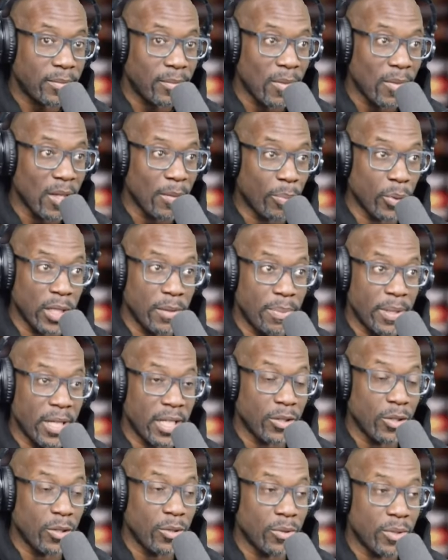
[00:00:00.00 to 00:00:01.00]
Pretty big
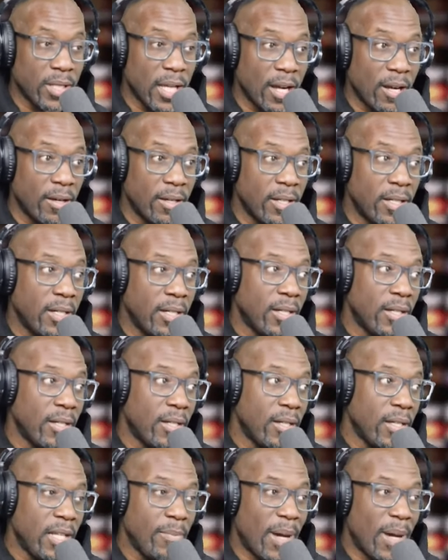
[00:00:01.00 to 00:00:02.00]
news there.
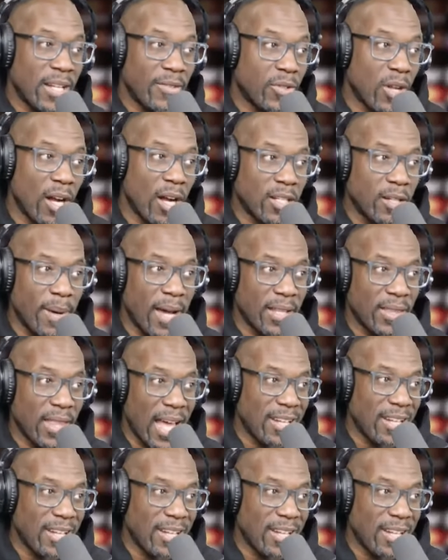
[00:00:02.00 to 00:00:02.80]
He might have talked about that.